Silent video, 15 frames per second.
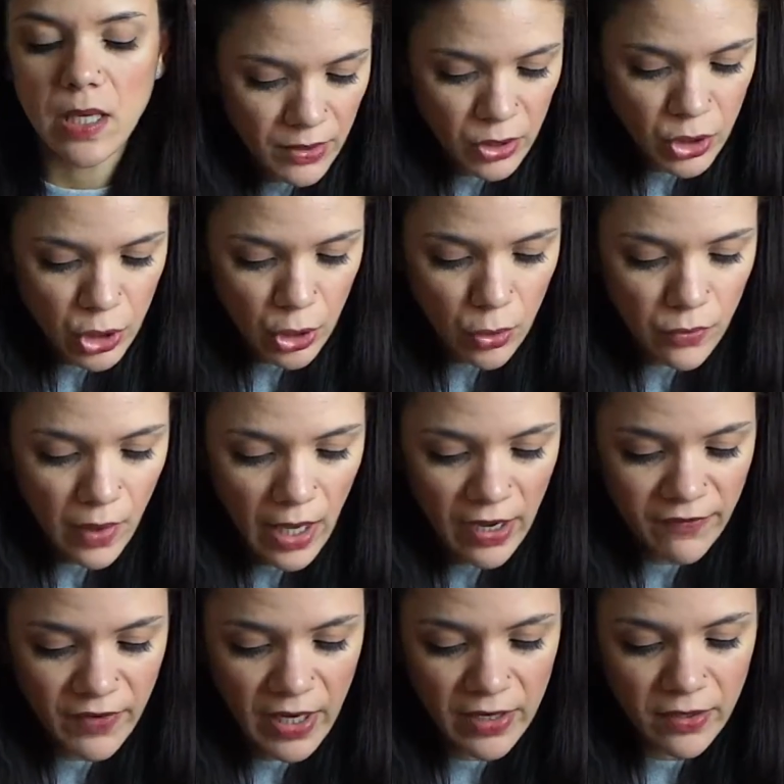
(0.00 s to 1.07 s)
The two that
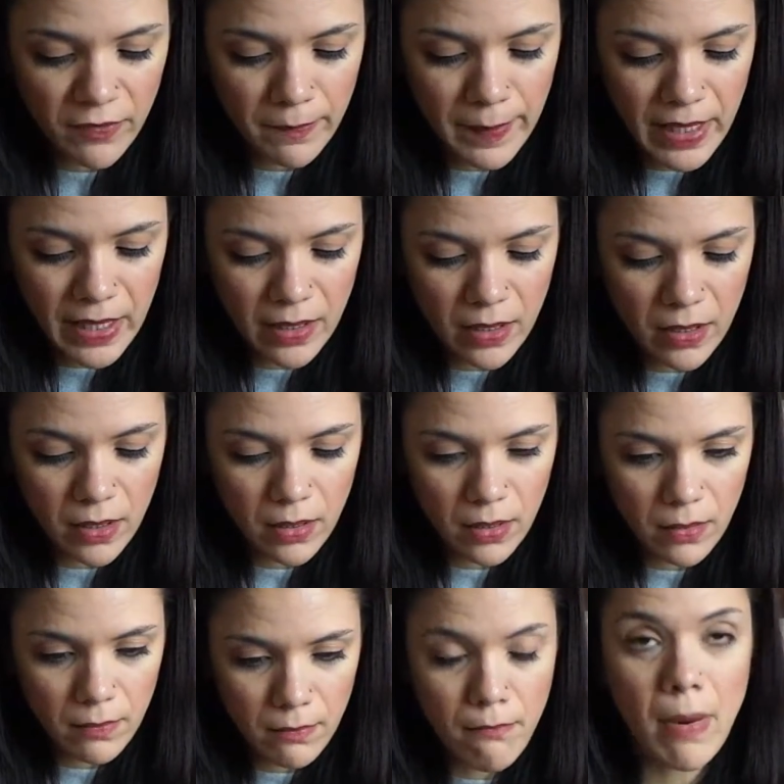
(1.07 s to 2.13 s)
I've kind of been
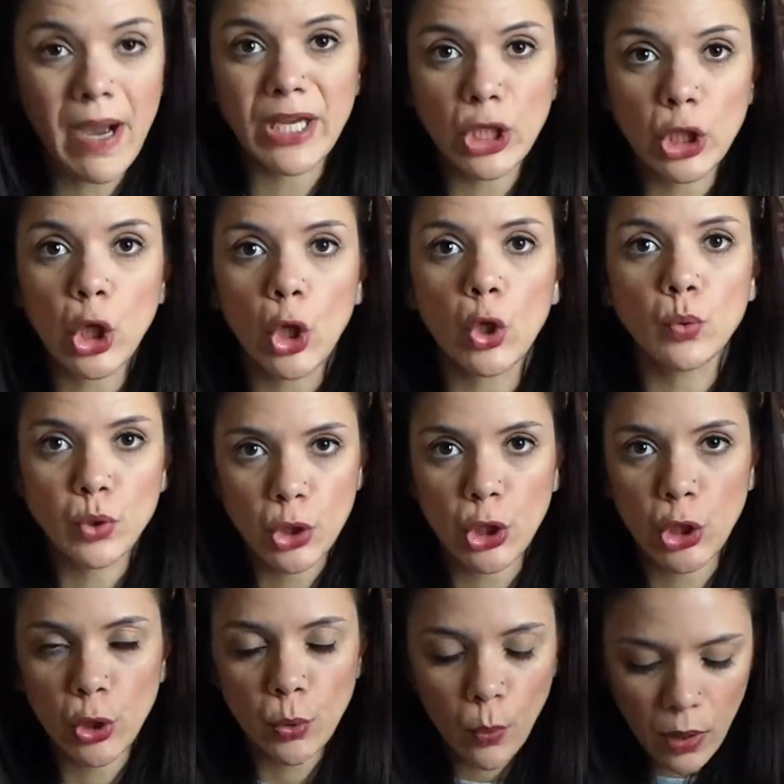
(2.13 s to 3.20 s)
my
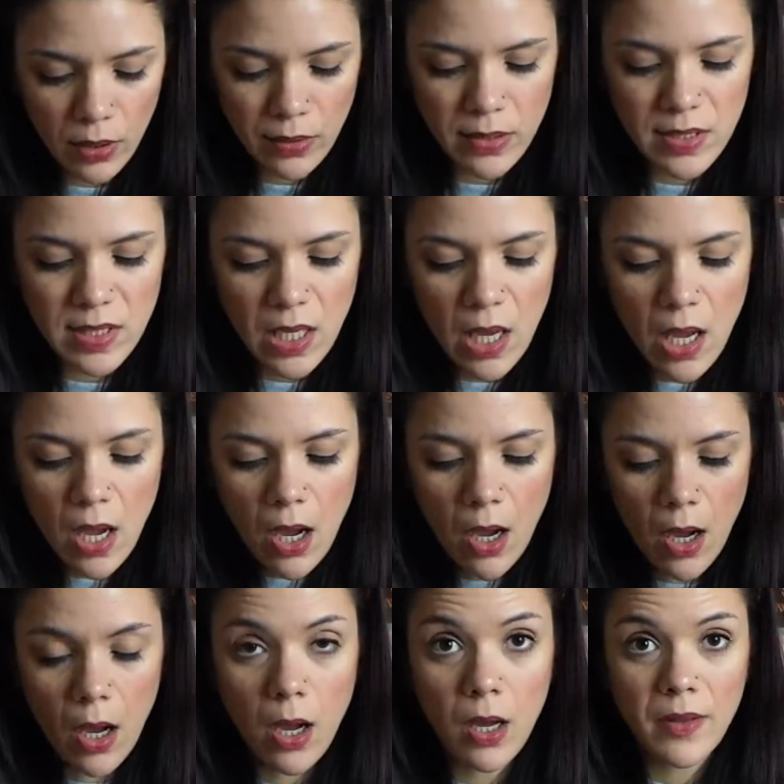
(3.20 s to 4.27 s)
go-to ones
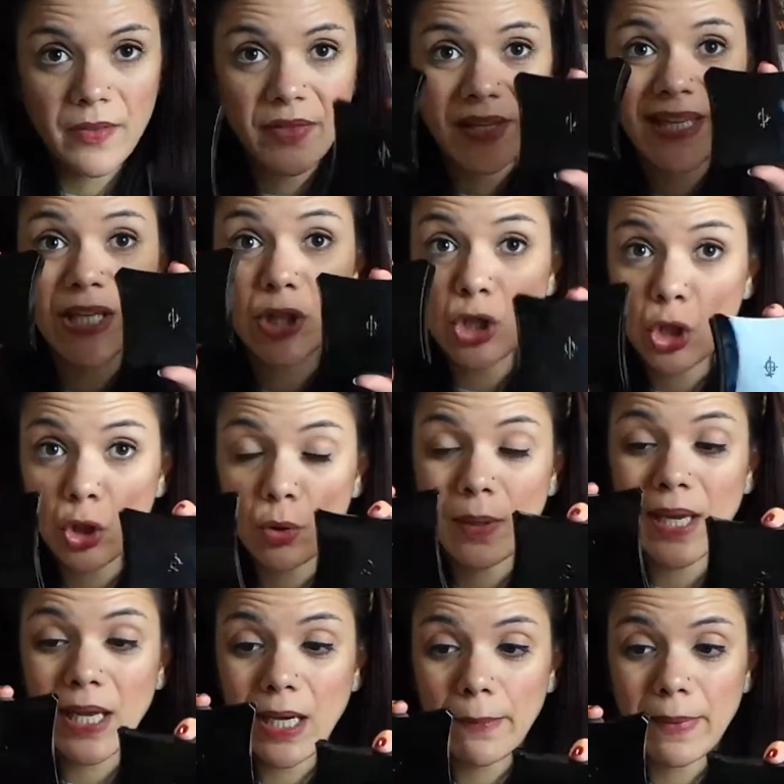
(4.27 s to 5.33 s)
are the two
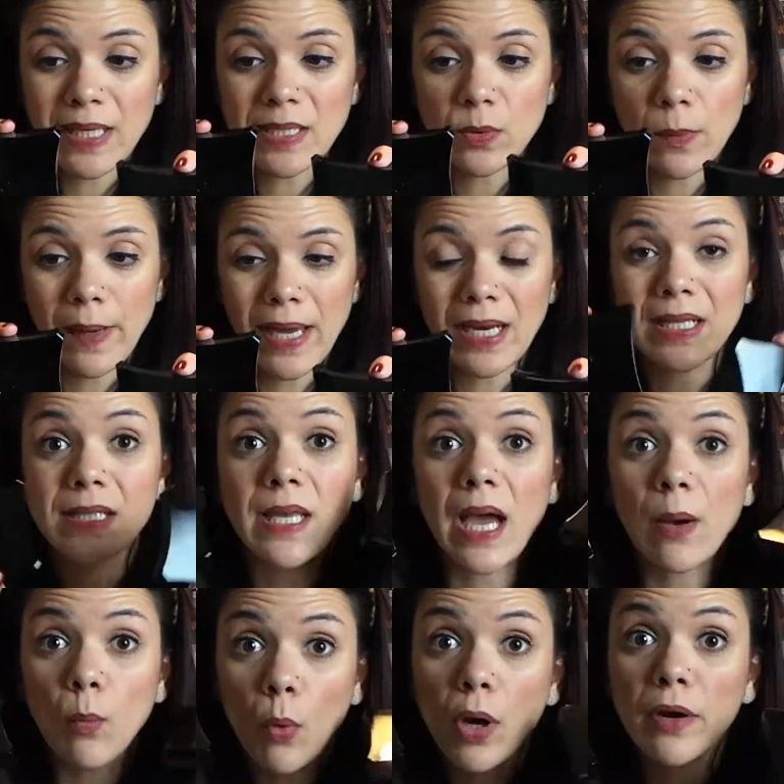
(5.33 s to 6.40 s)
Illamasqua palettes.
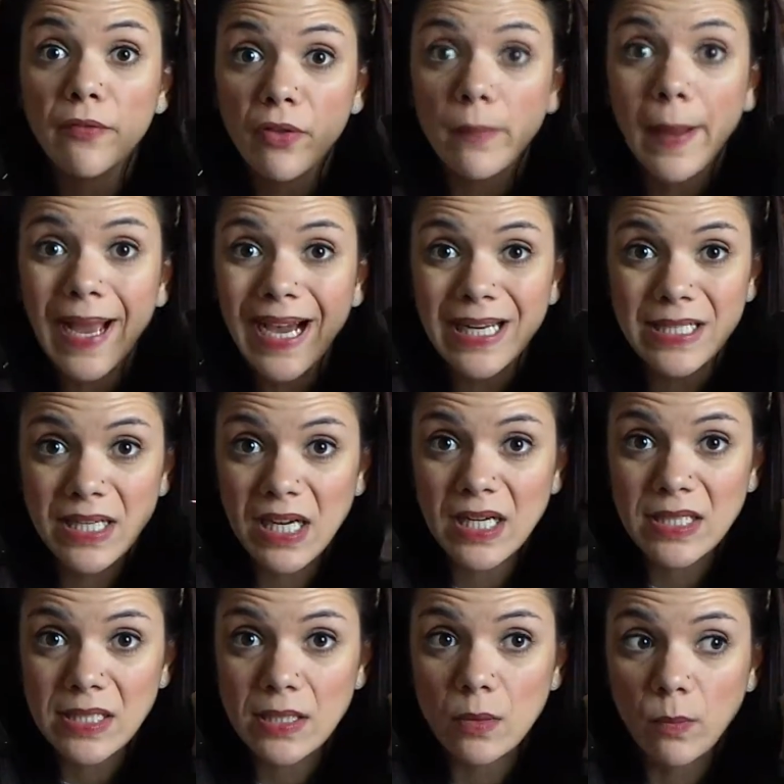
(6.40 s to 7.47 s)
That one of them I had an
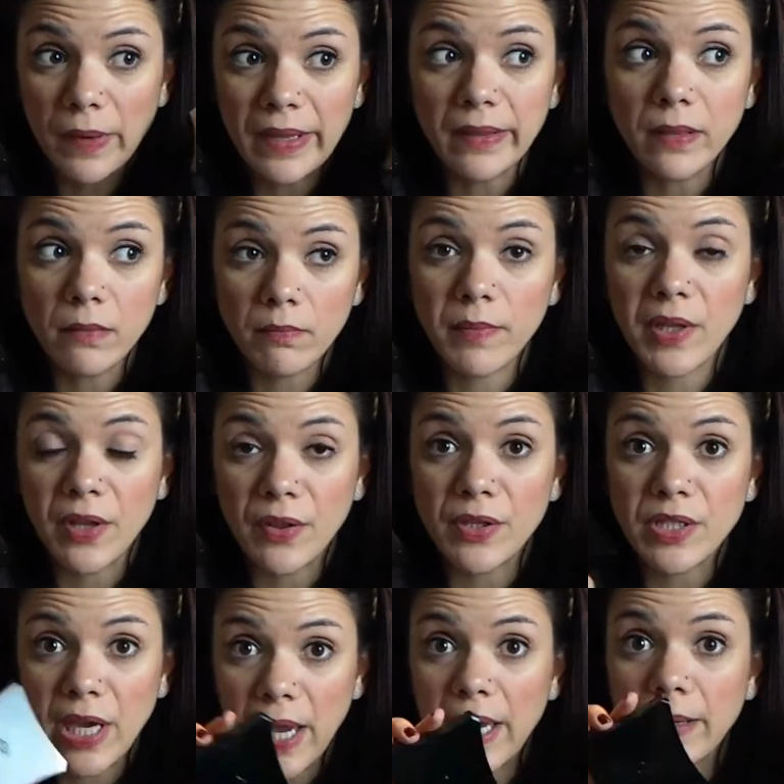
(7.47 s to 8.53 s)
accident with the other
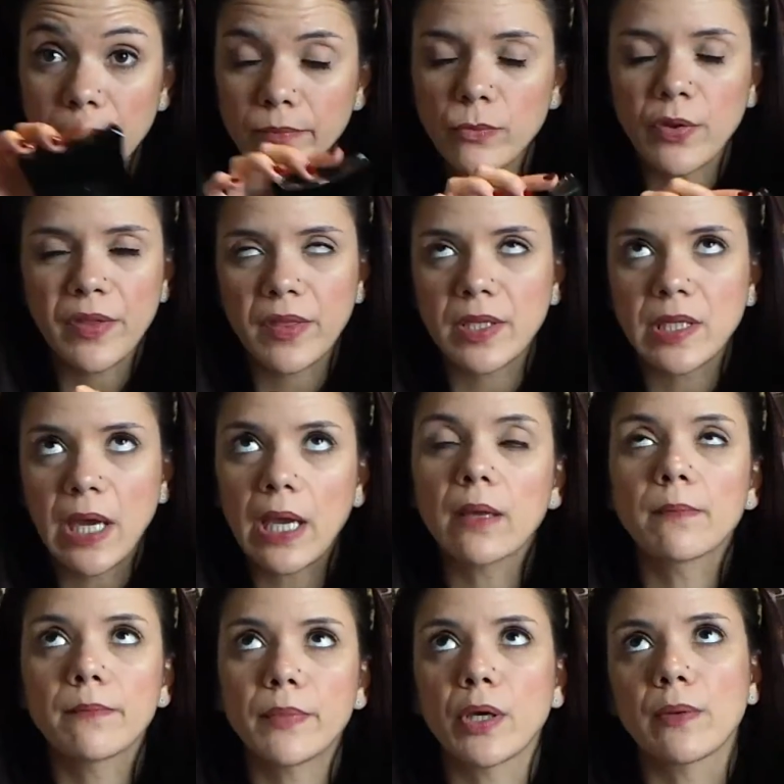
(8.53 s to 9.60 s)
day, not the other
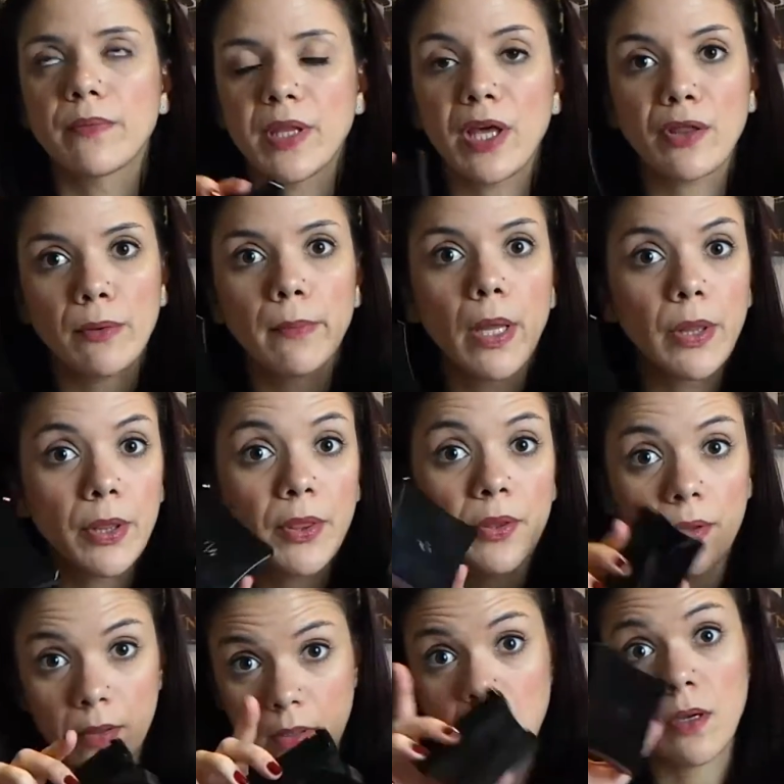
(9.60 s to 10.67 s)
day, but the other month
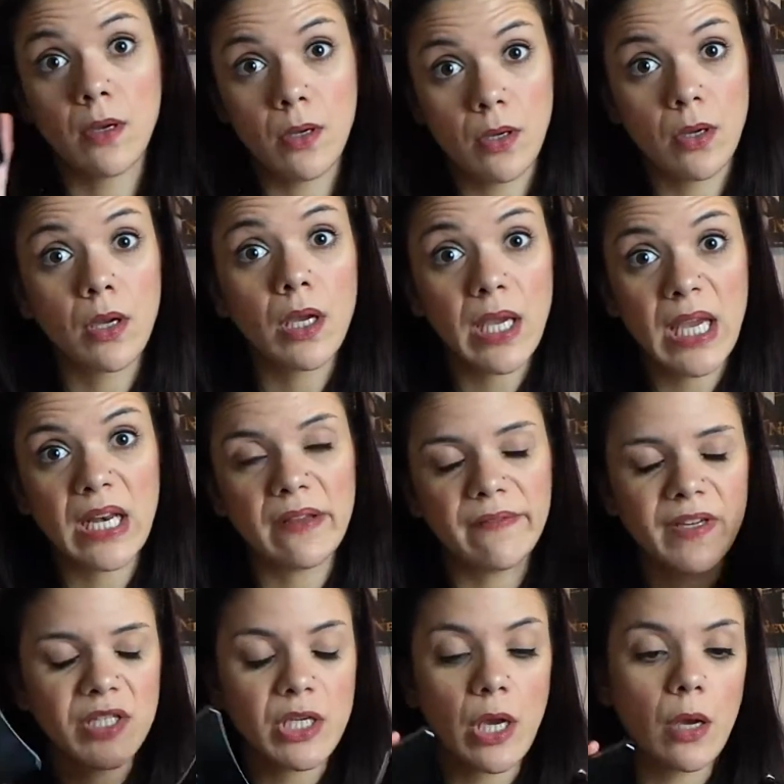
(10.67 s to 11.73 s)
in a
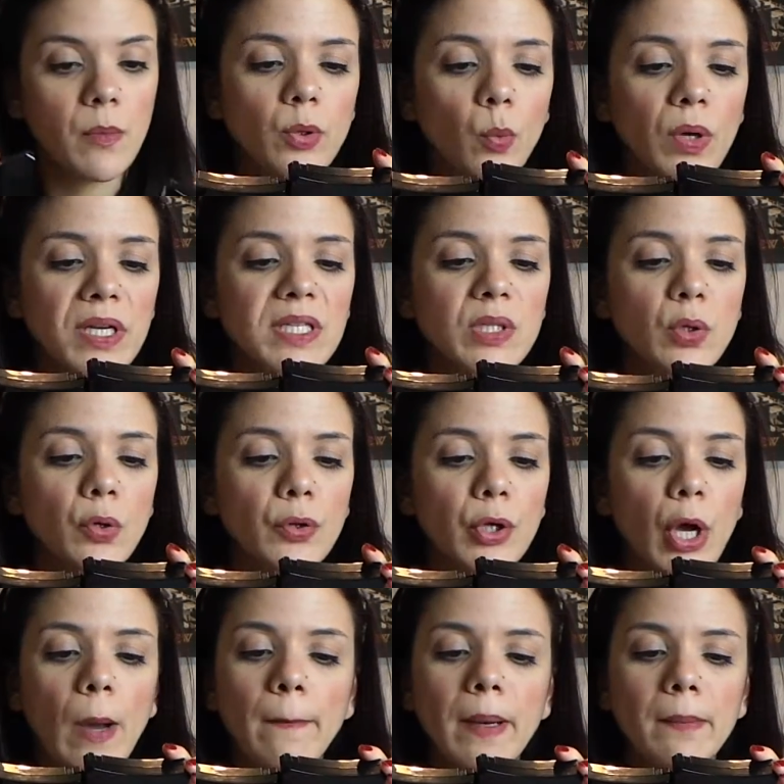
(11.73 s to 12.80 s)
video. One is called the
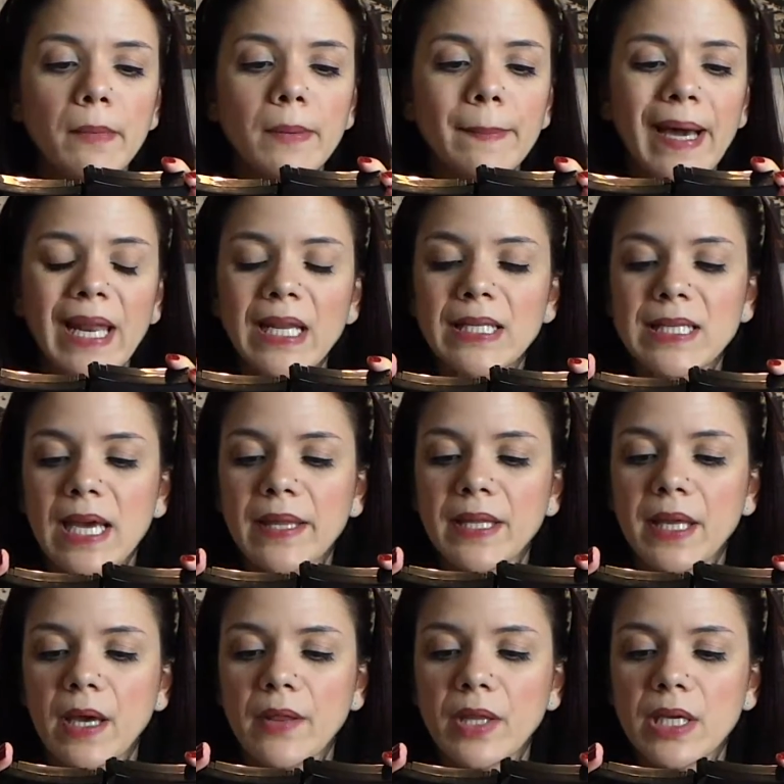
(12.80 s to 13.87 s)
Compliment palette and
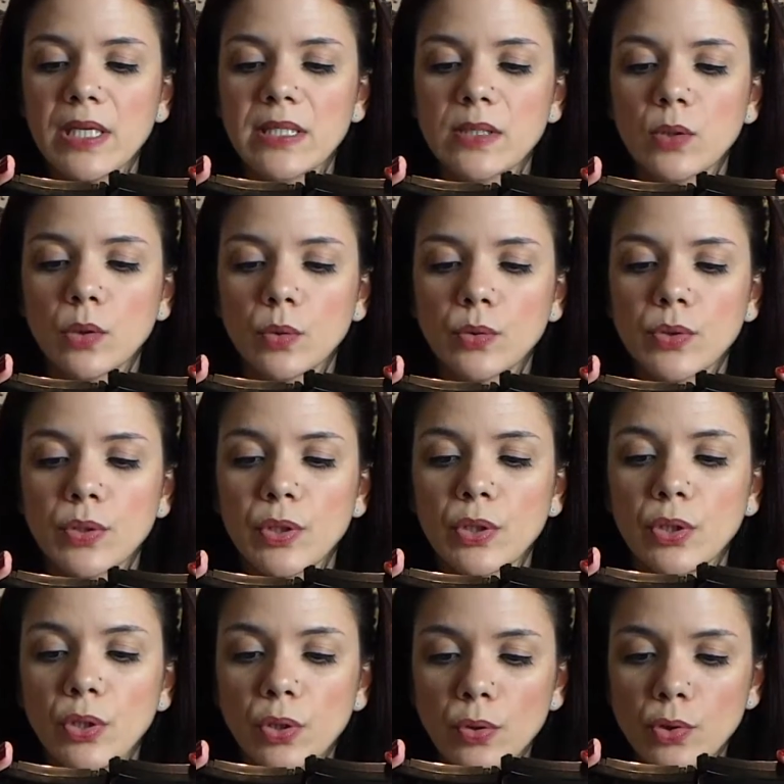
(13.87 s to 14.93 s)
the other is called the
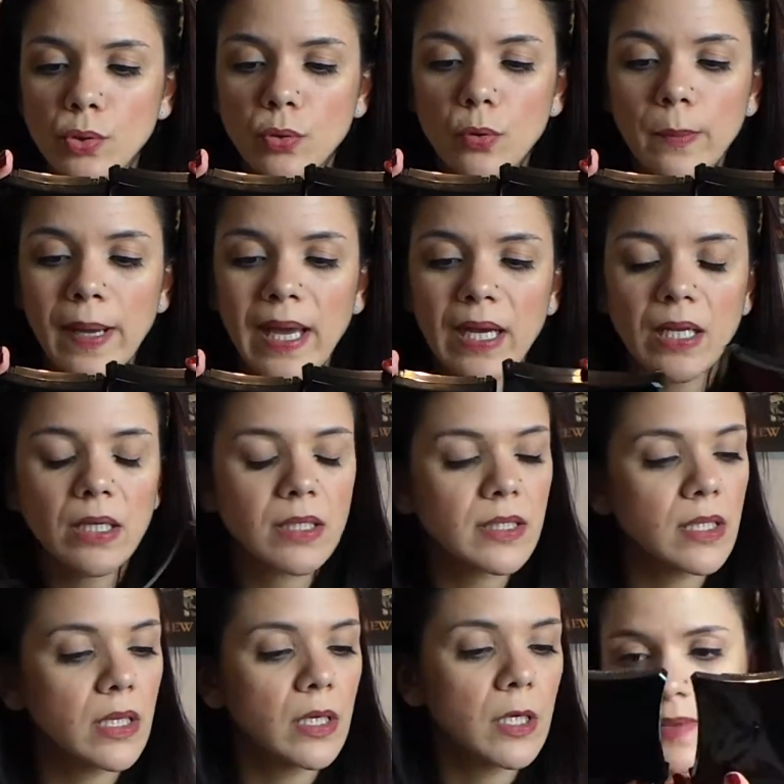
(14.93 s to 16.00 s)
Neutral palette.